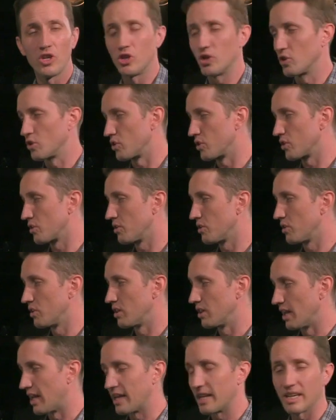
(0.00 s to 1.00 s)
you're
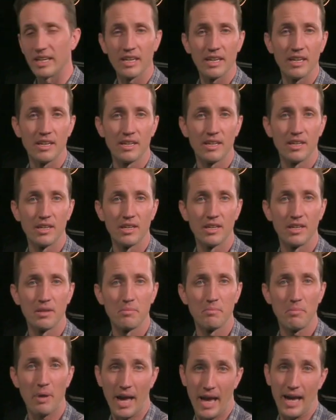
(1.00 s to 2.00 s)
letting
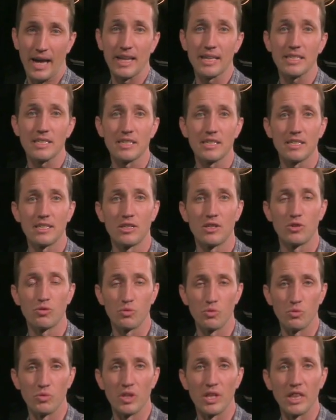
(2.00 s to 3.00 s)
pass
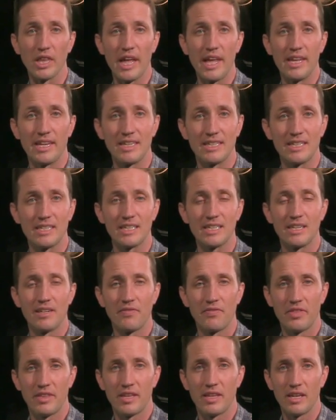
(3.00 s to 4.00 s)
through the lens
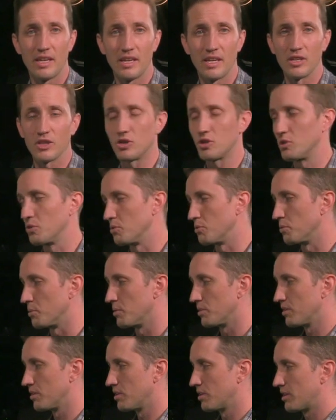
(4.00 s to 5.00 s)

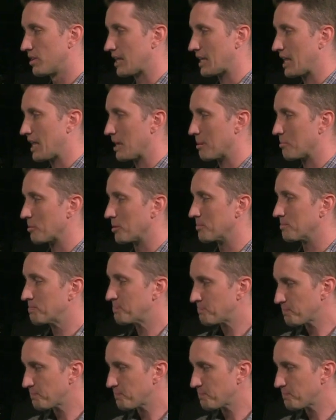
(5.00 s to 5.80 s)
into the camera.